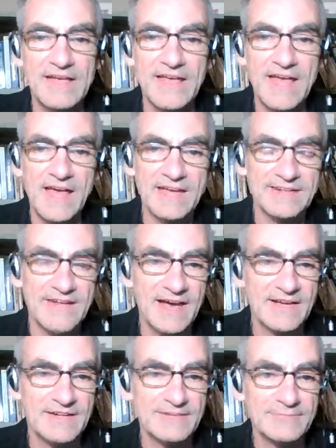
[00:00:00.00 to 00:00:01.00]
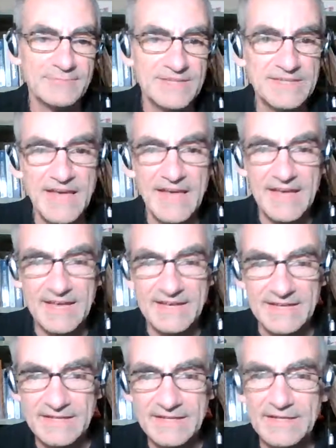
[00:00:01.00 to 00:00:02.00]
and an
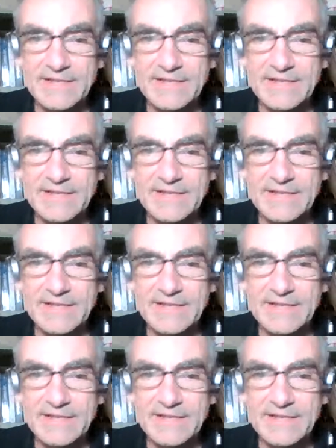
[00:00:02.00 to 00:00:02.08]
INFPA,